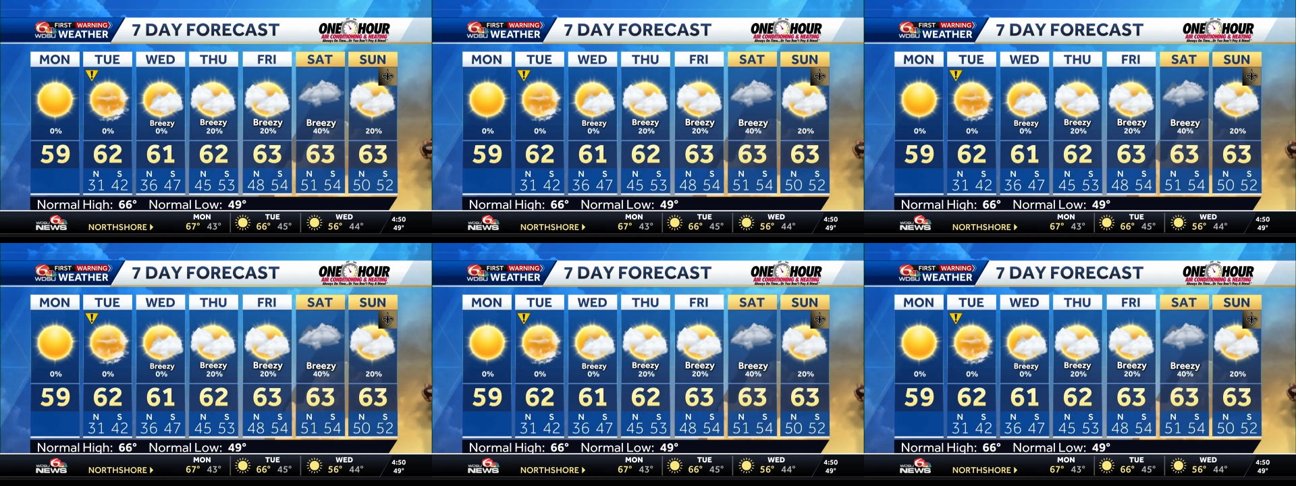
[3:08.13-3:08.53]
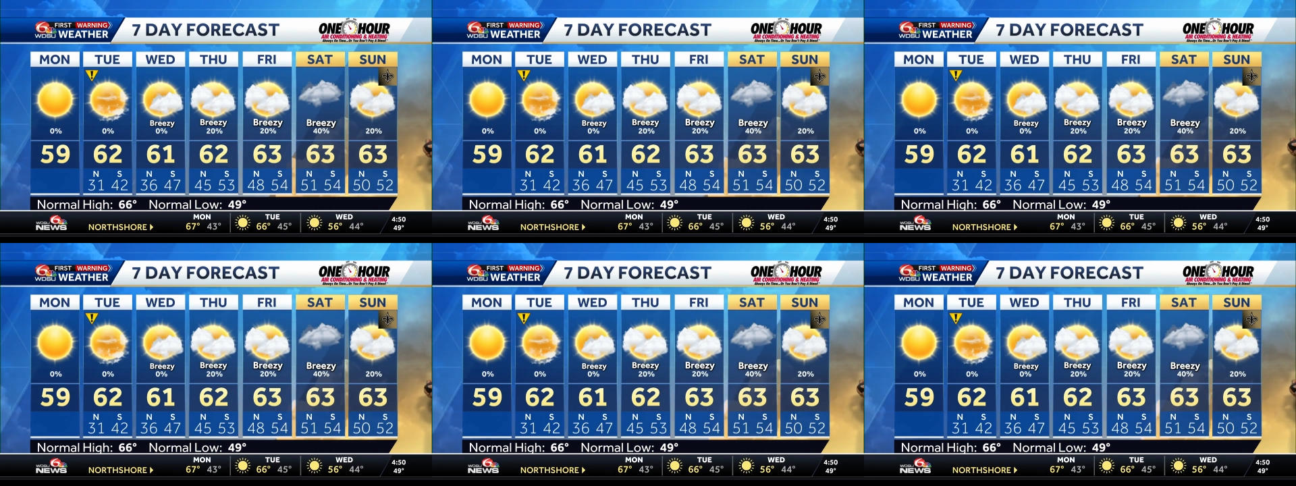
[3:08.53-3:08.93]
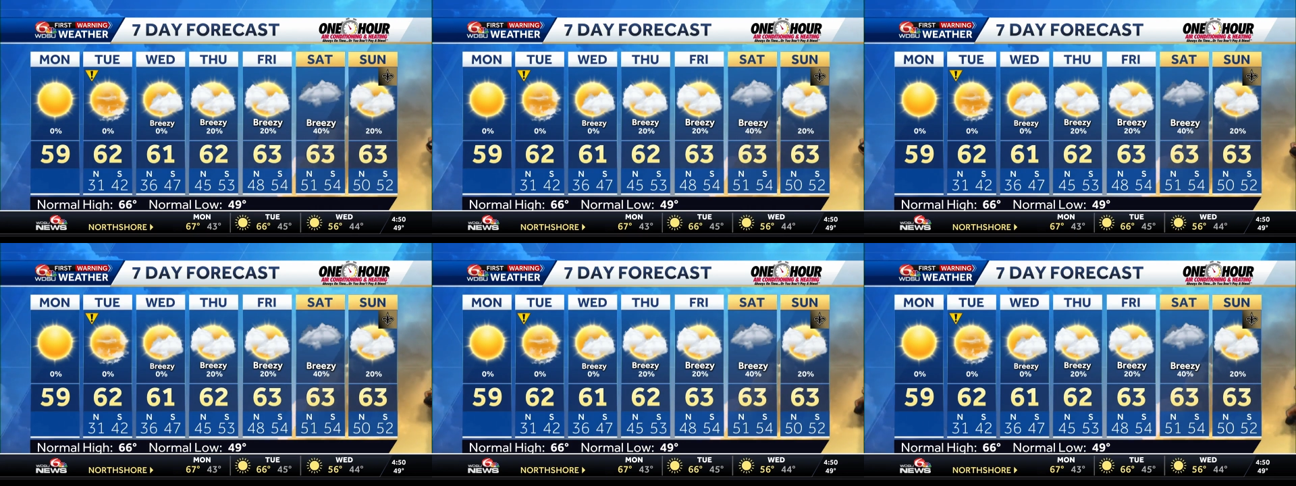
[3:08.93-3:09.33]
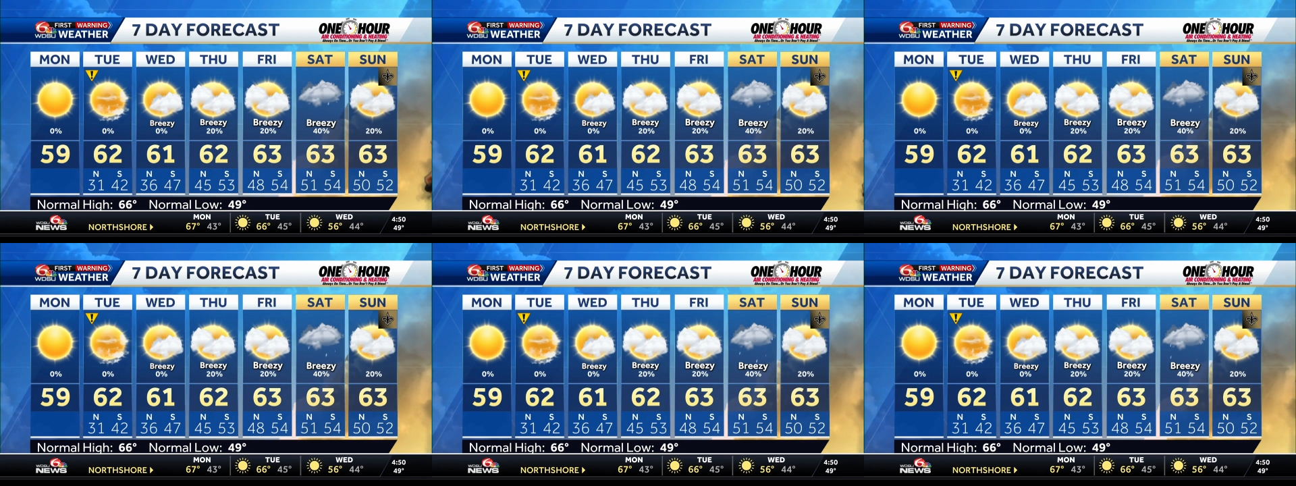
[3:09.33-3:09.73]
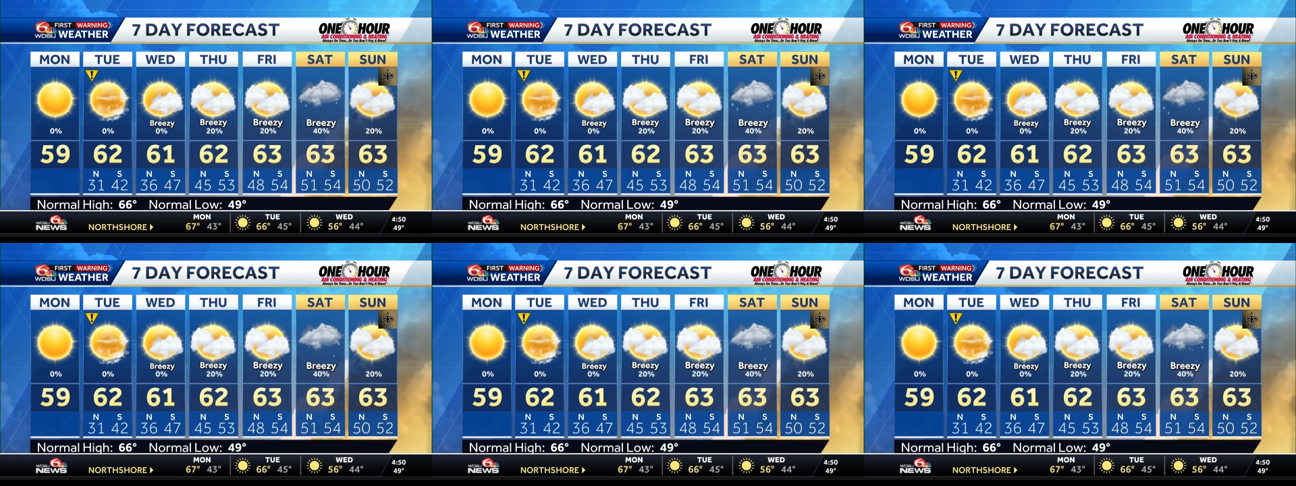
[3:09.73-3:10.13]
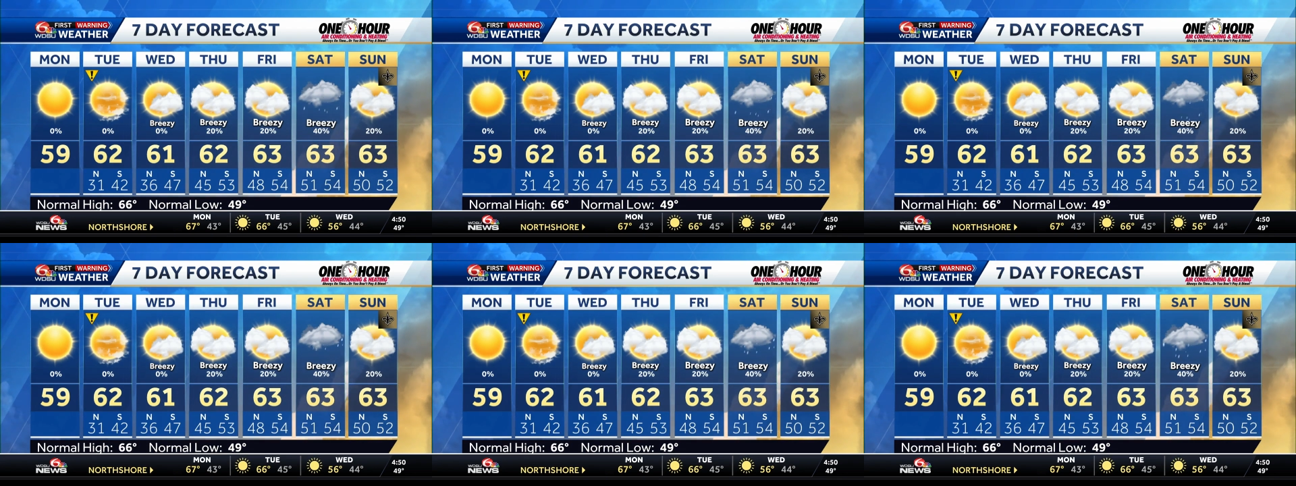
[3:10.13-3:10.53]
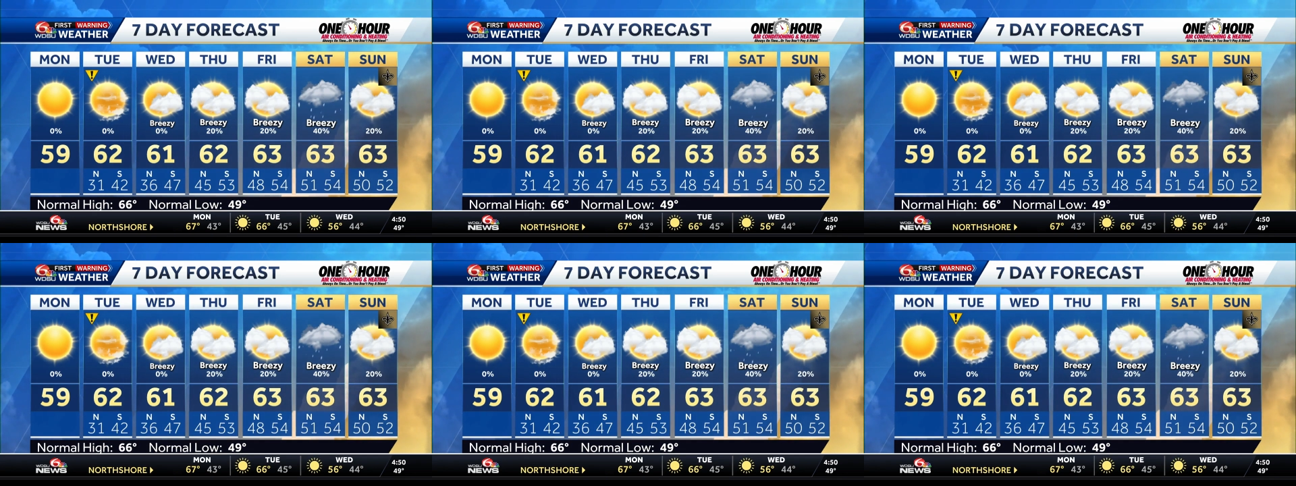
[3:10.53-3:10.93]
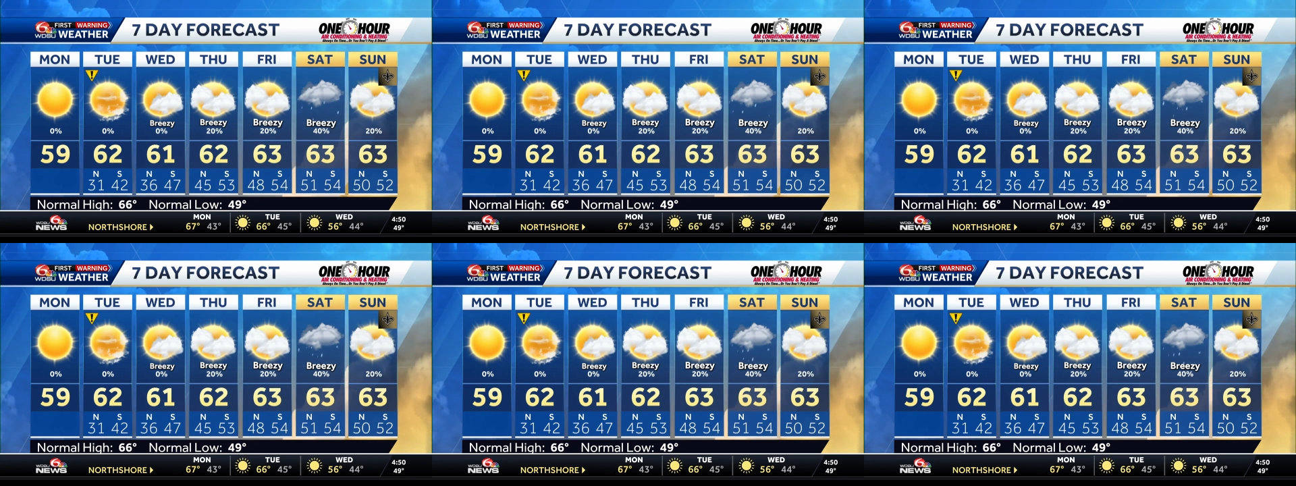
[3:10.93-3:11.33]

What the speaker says: No face is visible, so there are no lips to read.